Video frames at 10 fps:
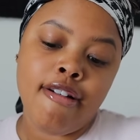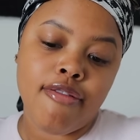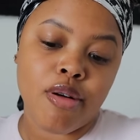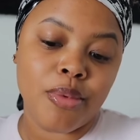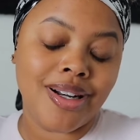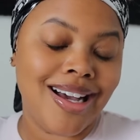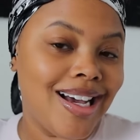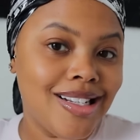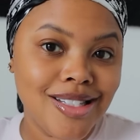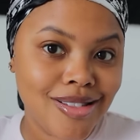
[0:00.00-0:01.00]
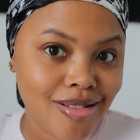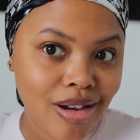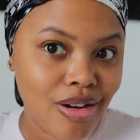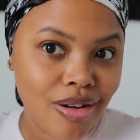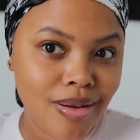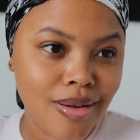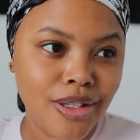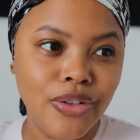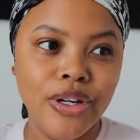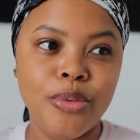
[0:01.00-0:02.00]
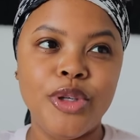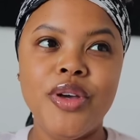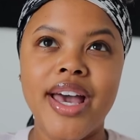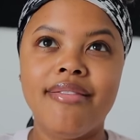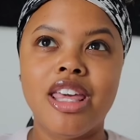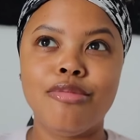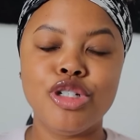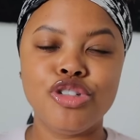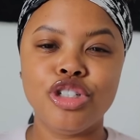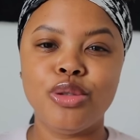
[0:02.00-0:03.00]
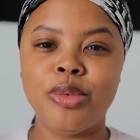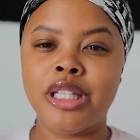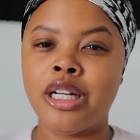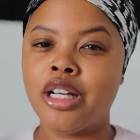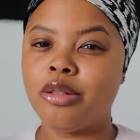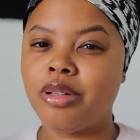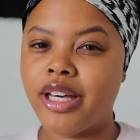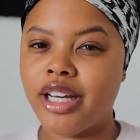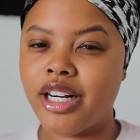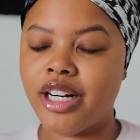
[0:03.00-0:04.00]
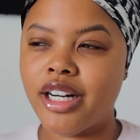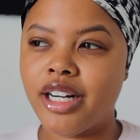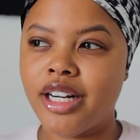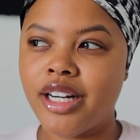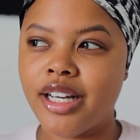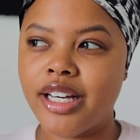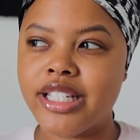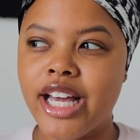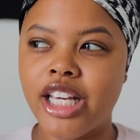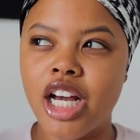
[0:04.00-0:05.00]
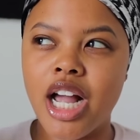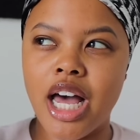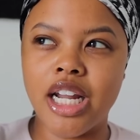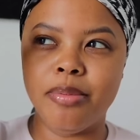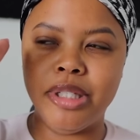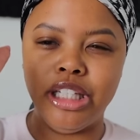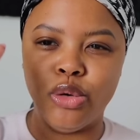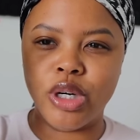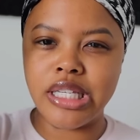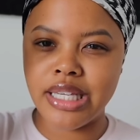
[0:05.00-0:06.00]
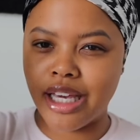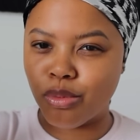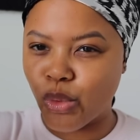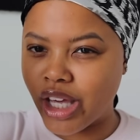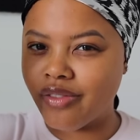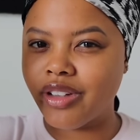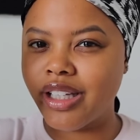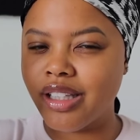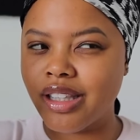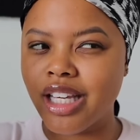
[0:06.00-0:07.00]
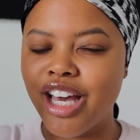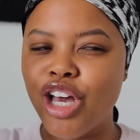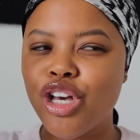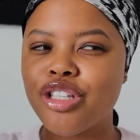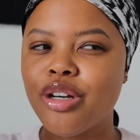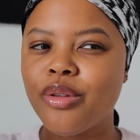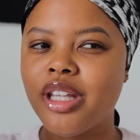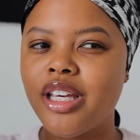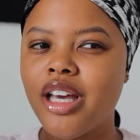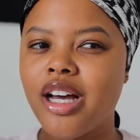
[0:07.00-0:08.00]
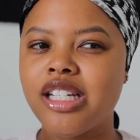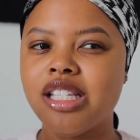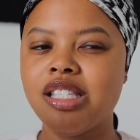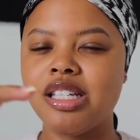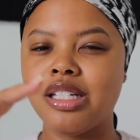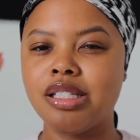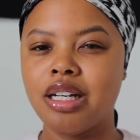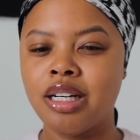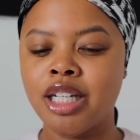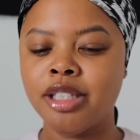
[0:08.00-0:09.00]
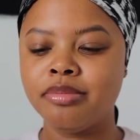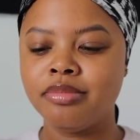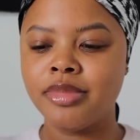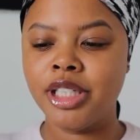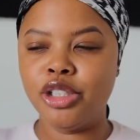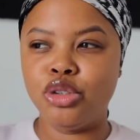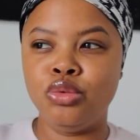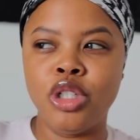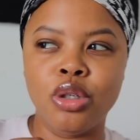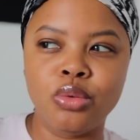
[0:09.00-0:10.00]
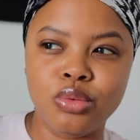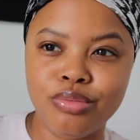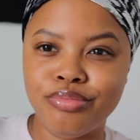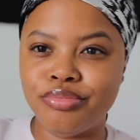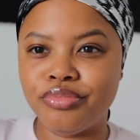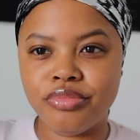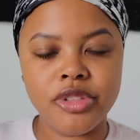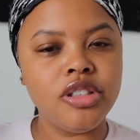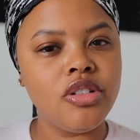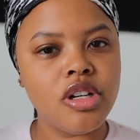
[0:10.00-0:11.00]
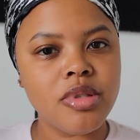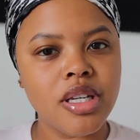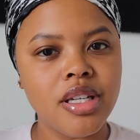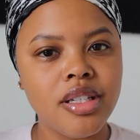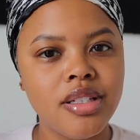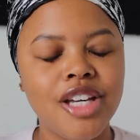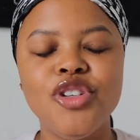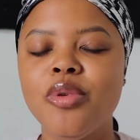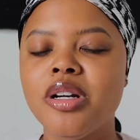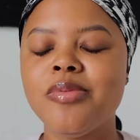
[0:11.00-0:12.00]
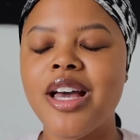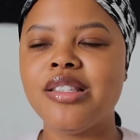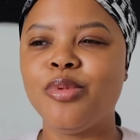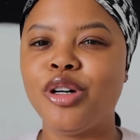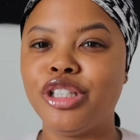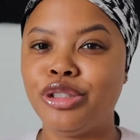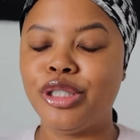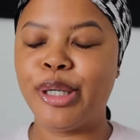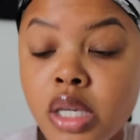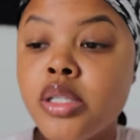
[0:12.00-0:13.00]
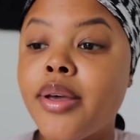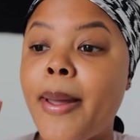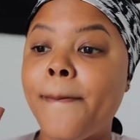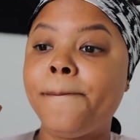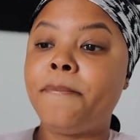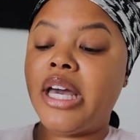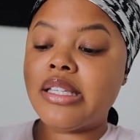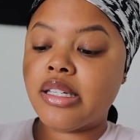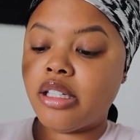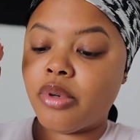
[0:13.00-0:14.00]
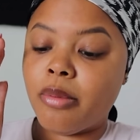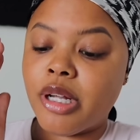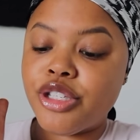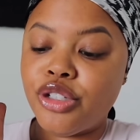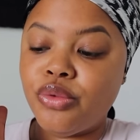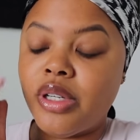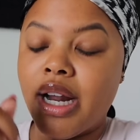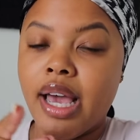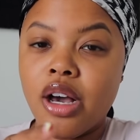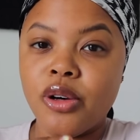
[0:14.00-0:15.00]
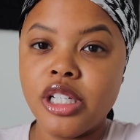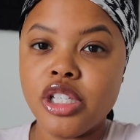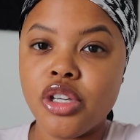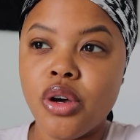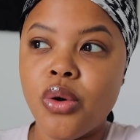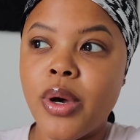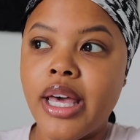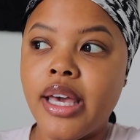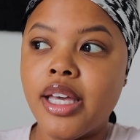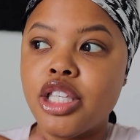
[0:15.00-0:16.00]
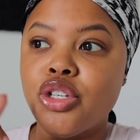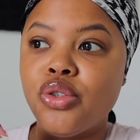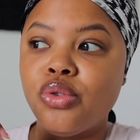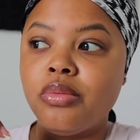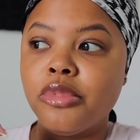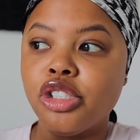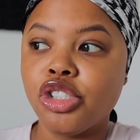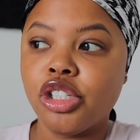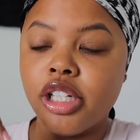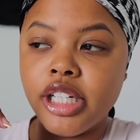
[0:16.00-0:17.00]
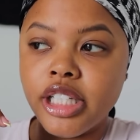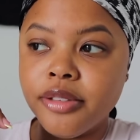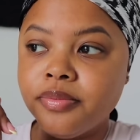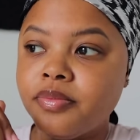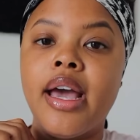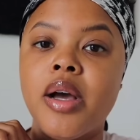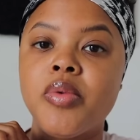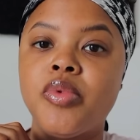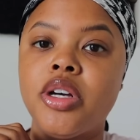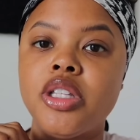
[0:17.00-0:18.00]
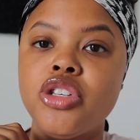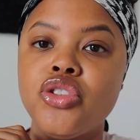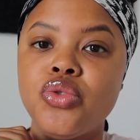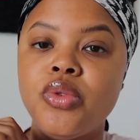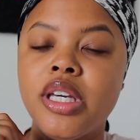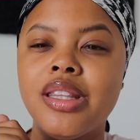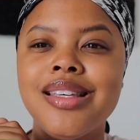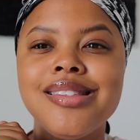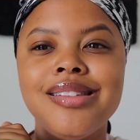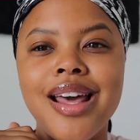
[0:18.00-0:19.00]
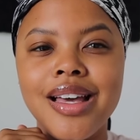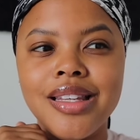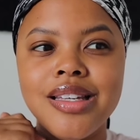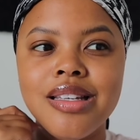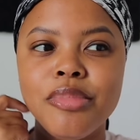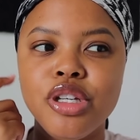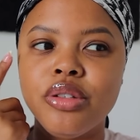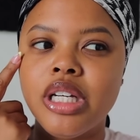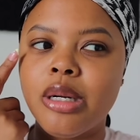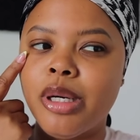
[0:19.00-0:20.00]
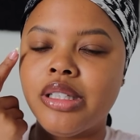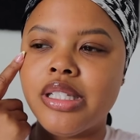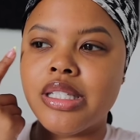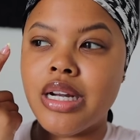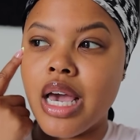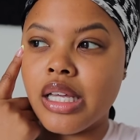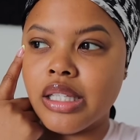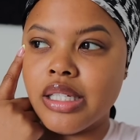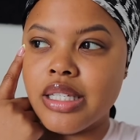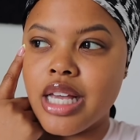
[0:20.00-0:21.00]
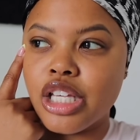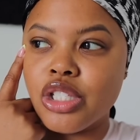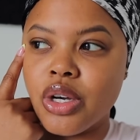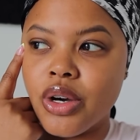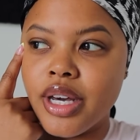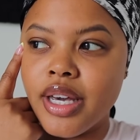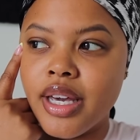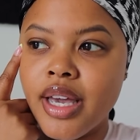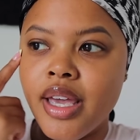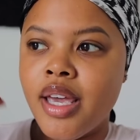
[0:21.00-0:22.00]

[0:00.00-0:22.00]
from what I saw. You know, when you have chemistry with another player, it's like y'all kind of be on the same wavelength, so then y'all just synced up, you know. Mm-mm, you know what I'm saying? If you watch basketball, then you know. So yeah, basically what I'm about to do now is go ahead to Mejuri, and I want to get this necklace. I'm still thinking about this necklace. I saw it,